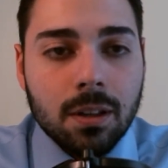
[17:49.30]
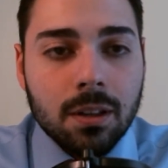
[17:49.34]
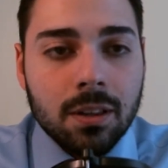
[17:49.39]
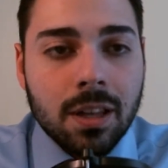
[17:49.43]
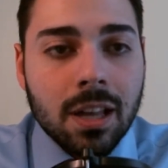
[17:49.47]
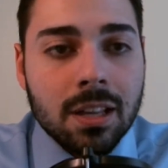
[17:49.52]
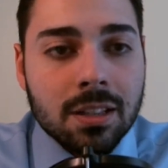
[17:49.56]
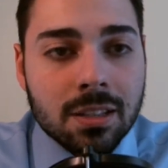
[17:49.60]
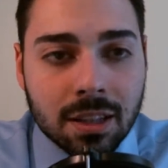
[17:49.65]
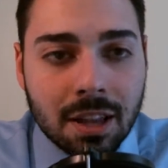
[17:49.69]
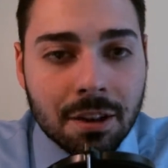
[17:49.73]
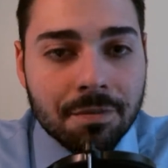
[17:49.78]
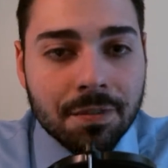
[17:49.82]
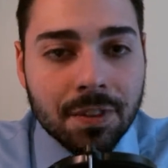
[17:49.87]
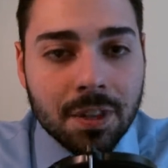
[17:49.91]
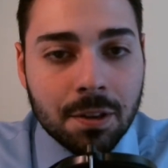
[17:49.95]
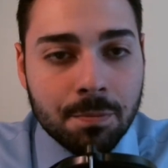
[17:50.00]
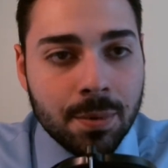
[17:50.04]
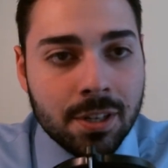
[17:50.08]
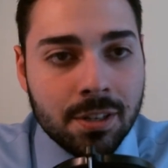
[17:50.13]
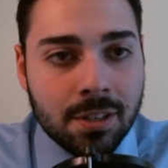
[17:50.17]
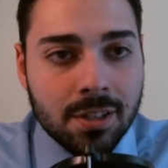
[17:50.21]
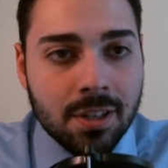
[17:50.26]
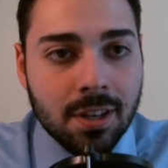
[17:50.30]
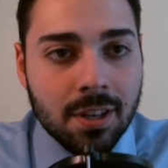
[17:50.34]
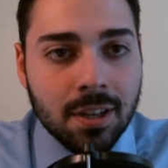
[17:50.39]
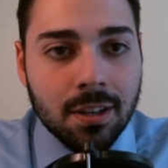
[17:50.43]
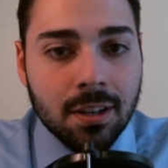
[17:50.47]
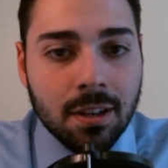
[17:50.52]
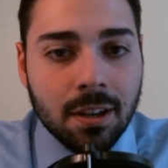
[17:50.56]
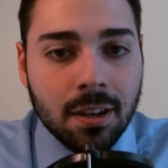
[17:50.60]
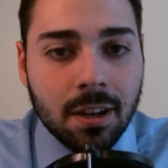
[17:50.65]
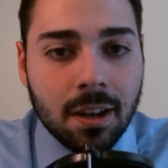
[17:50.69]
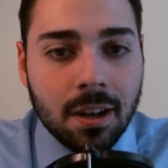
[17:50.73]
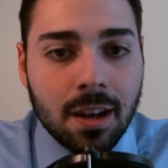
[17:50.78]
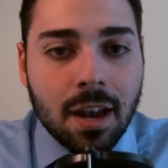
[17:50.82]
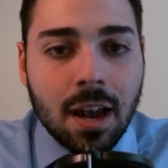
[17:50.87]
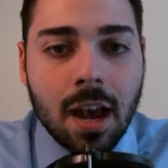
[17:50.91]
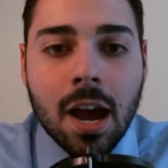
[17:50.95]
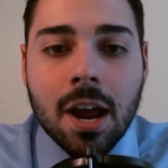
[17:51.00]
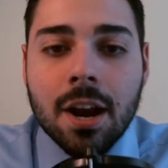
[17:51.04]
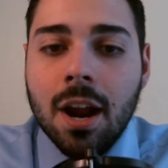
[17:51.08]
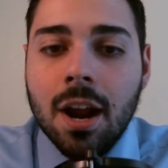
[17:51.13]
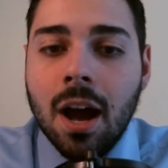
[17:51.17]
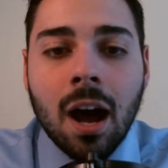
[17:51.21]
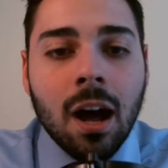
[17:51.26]
That's left to be seen,
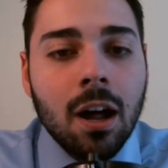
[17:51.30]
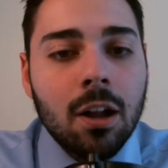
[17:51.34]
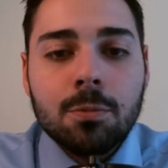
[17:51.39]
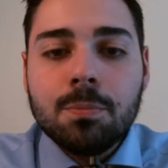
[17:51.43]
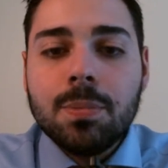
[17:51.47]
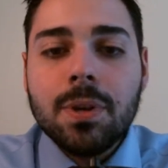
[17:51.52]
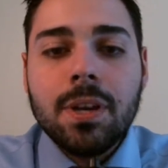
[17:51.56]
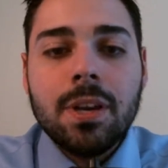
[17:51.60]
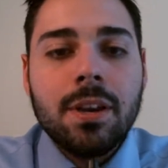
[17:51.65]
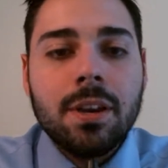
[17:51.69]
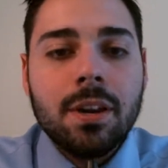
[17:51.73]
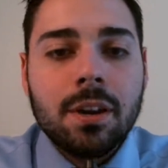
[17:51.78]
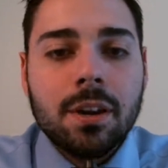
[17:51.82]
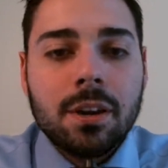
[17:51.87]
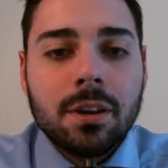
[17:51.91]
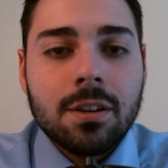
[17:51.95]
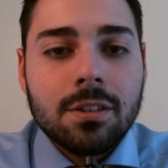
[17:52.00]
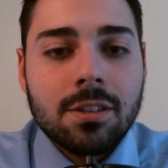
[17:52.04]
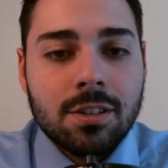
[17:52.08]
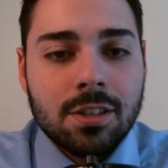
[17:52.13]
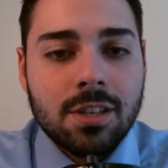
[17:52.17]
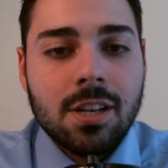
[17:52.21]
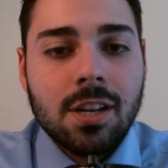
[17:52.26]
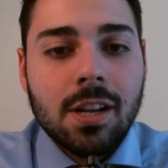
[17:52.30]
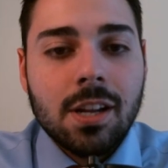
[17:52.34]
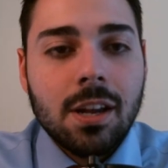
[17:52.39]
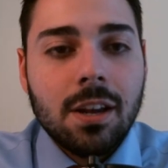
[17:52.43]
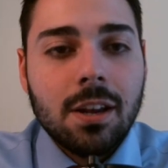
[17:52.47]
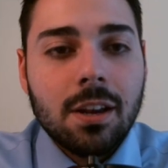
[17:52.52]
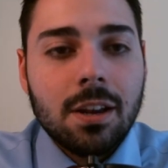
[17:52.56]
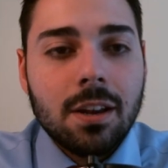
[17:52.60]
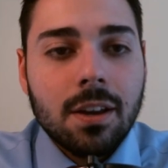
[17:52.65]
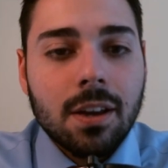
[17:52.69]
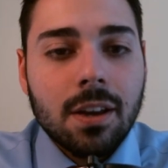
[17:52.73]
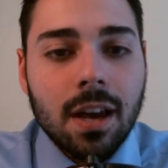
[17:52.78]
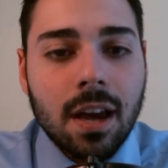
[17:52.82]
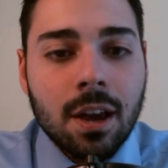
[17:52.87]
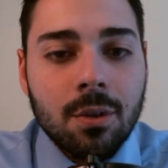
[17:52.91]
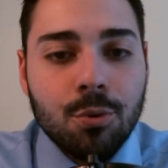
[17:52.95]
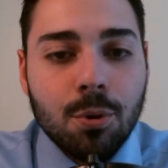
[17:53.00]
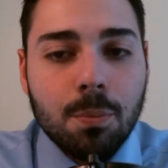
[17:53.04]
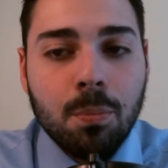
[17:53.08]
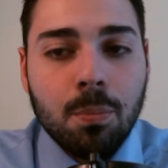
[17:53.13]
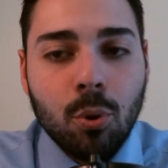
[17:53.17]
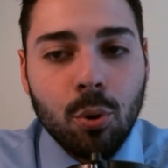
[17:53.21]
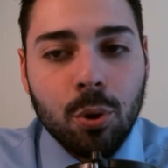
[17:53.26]
and I'll be here sitting and
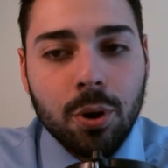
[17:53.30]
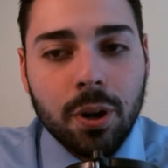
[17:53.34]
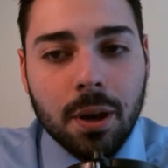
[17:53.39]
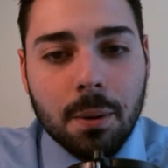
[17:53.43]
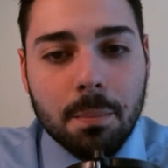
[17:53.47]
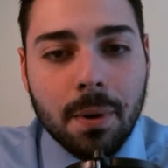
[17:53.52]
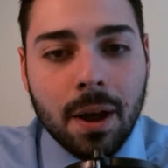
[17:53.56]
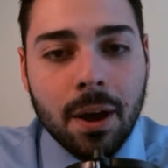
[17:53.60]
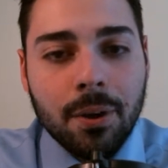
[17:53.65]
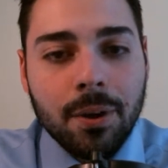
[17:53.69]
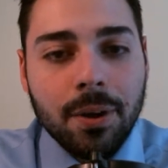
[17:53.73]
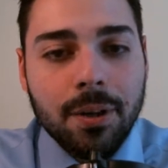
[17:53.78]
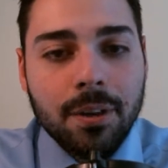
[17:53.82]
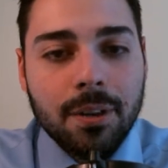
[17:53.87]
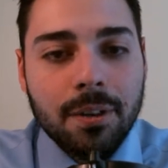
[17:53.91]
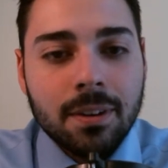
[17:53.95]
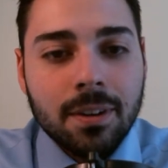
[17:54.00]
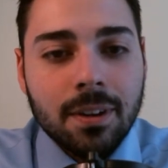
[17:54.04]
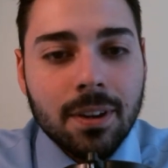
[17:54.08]
reporting about it.